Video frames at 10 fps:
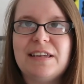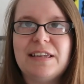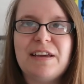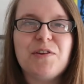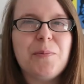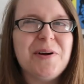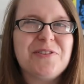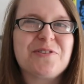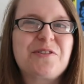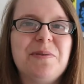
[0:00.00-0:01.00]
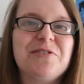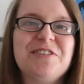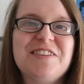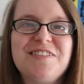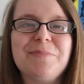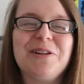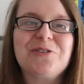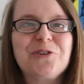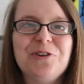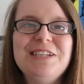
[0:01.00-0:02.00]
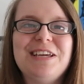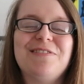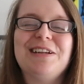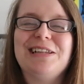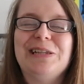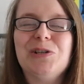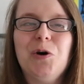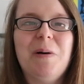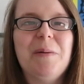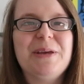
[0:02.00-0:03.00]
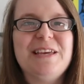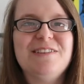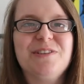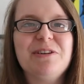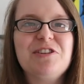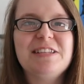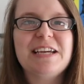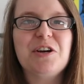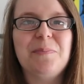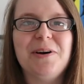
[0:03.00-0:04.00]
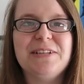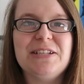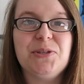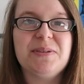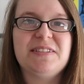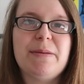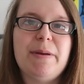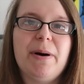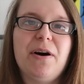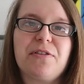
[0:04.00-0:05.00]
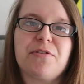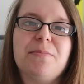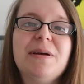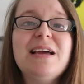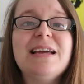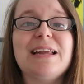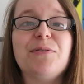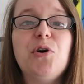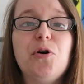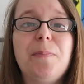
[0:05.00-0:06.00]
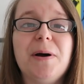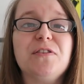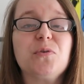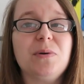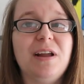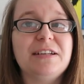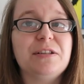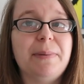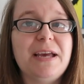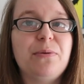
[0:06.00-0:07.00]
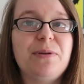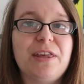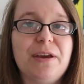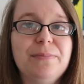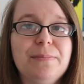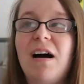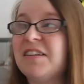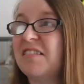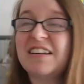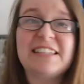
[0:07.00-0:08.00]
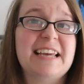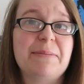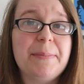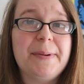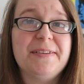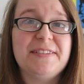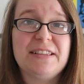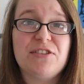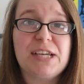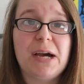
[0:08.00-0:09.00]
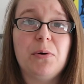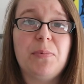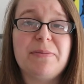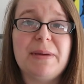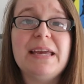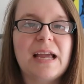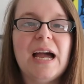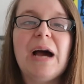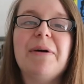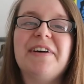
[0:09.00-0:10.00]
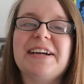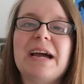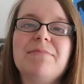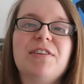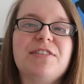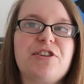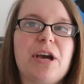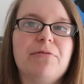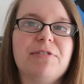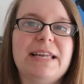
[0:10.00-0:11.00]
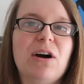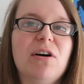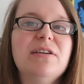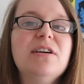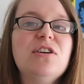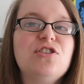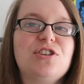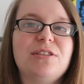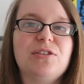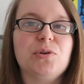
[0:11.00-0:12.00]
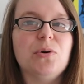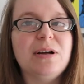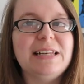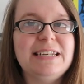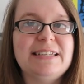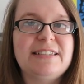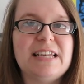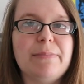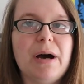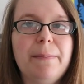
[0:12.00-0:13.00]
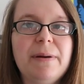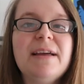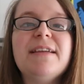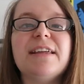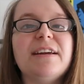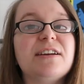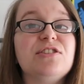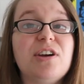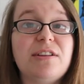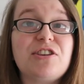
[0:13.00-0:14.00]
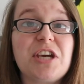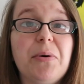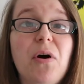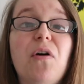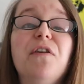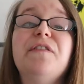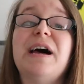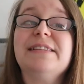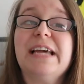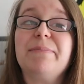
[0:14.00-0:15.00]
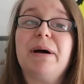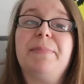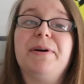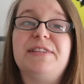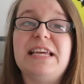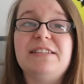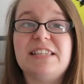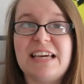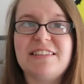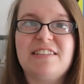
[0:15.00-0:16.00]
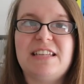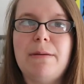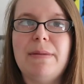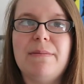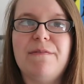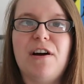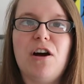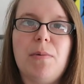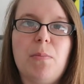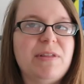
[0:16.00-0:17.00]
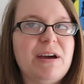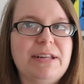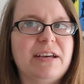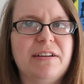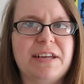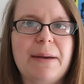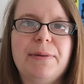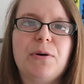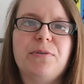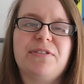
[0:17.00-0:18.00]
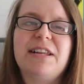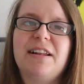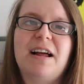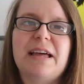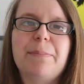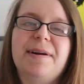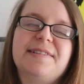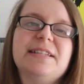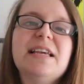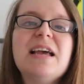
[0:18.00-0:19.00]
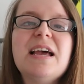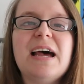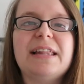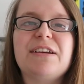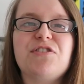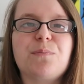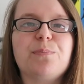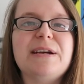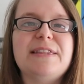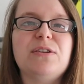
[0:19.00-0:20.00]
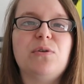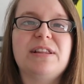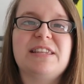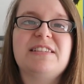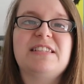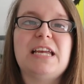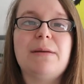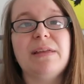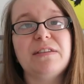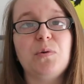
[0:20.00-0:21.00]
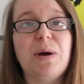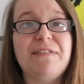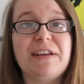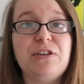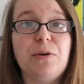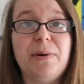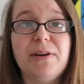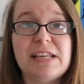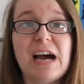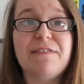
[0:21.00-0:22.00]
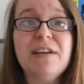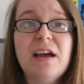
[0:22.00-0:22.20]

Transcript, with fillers: give your bird's respiratory system a little treat, give it a little top up, is to actually take your bird into a steamy bathroom. Now, not all birds will like to bathe with you. I don't like to take my birds in the shower with me. However, I can run the shower really hot, shut the door, let it steam up, then I can turn the shower off and take my birds into that steamy environment without any kind of chemicals or anything like that present, and they can just breathe in all of this steam. That's a way of getting your bird to have